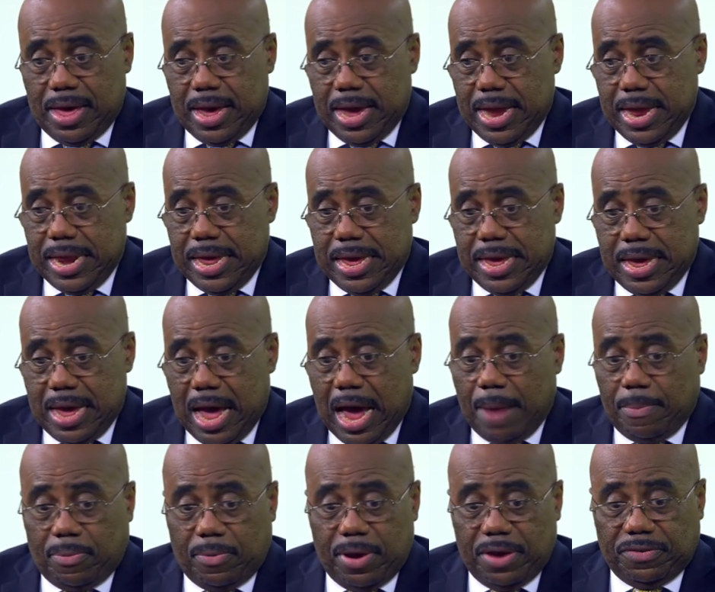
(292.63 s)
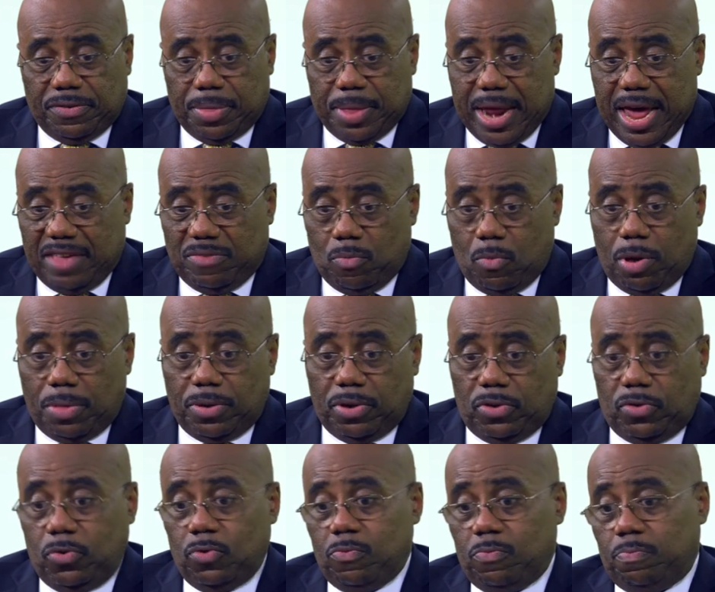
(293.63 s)
any operation that has more than
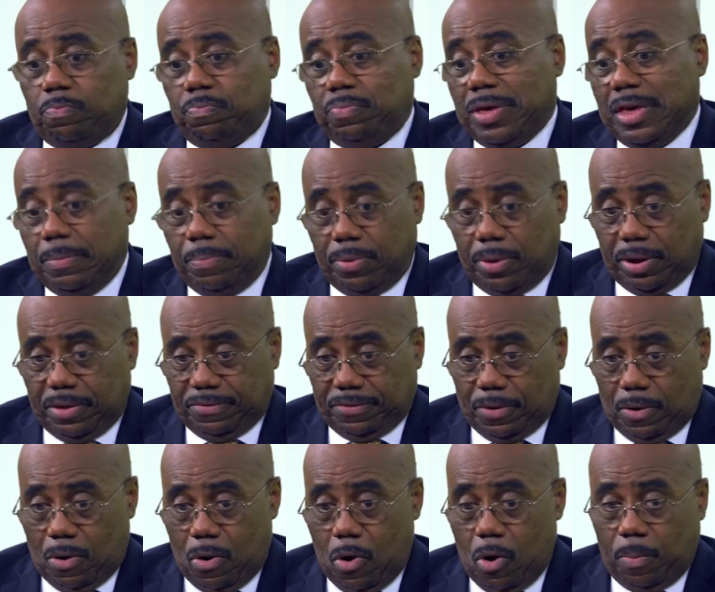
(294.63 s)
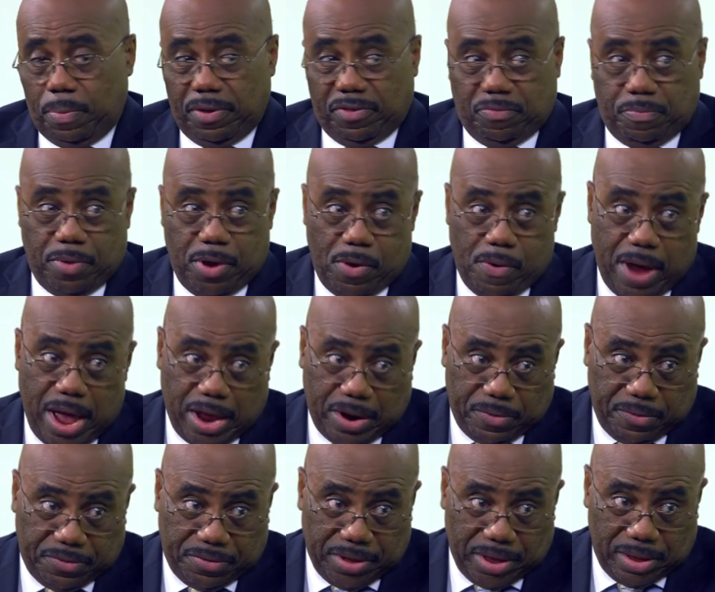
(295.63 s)
2 people is a hopeless
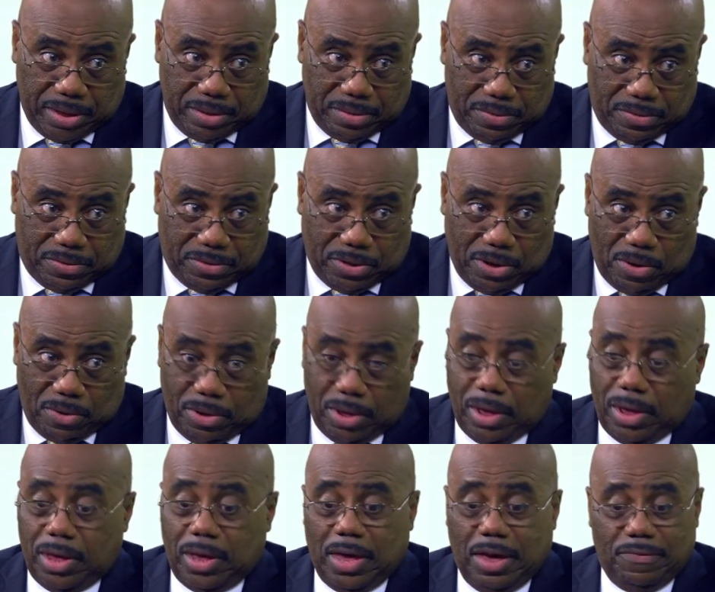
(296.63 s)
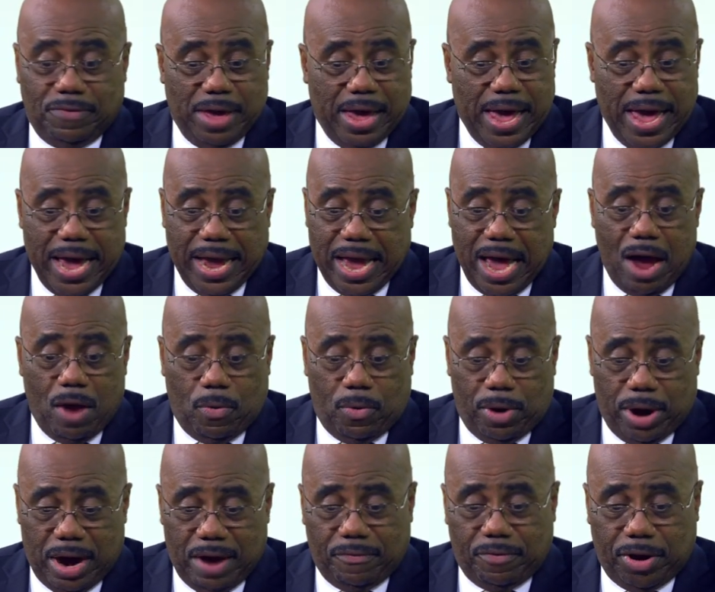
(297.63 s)
bureaucracy. So if you hang out
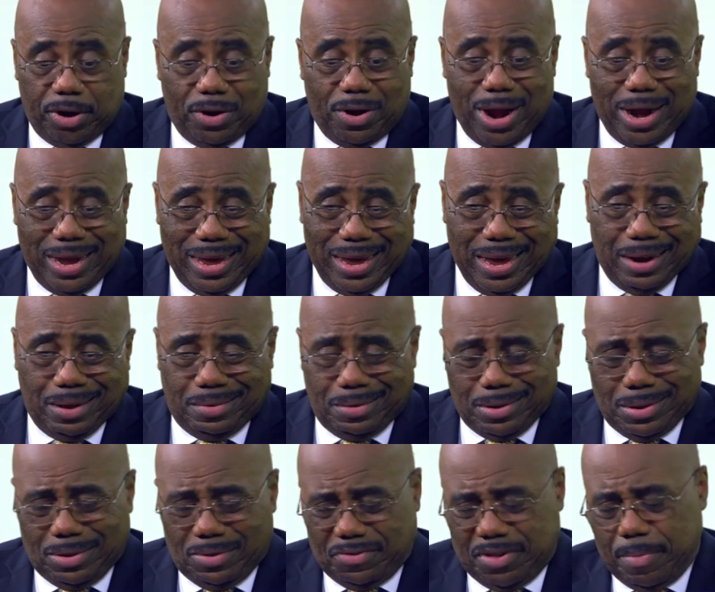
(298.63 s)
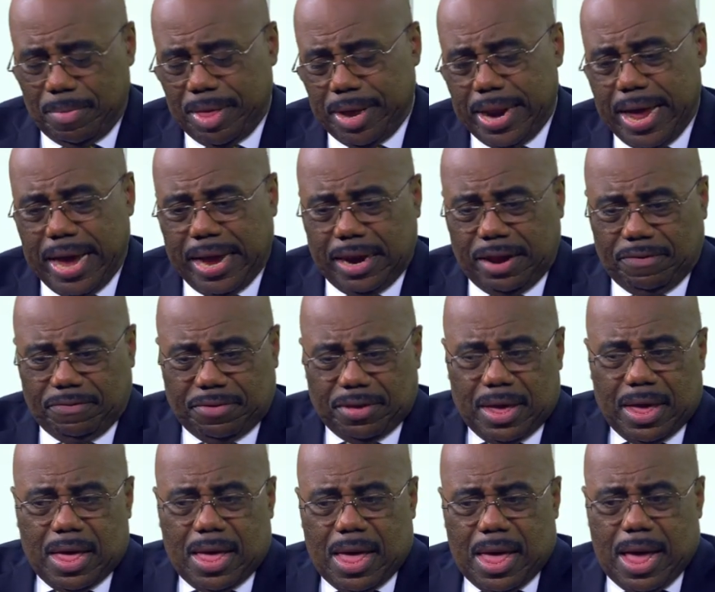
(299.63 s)
wherever, you're going to get, you know, some of the negatives.
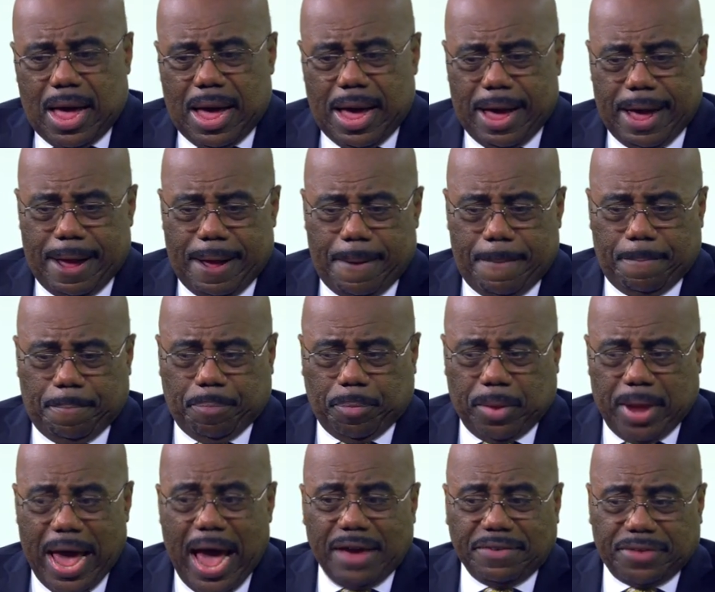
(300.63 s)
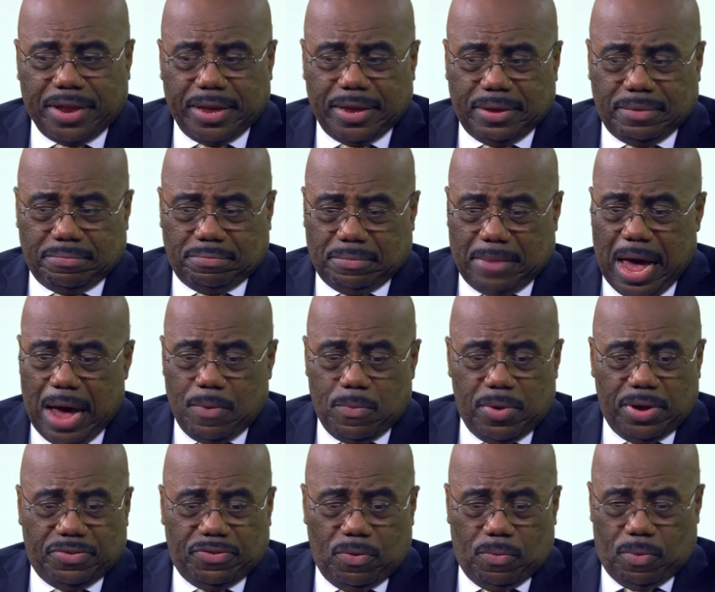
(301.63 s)
Actually, I
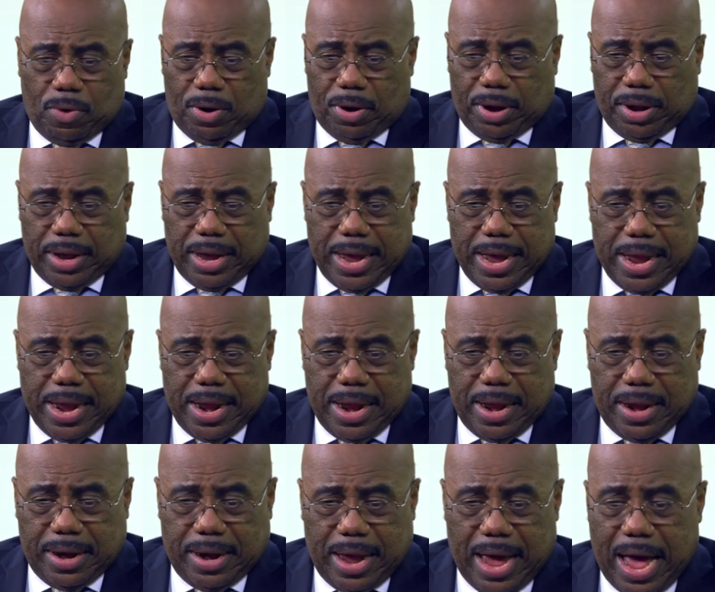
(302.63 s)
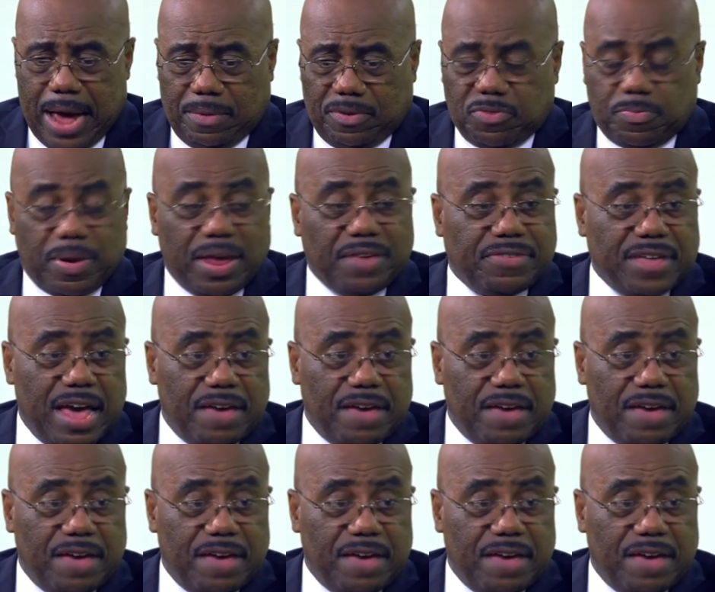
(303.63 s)
went to work, and I was blessed to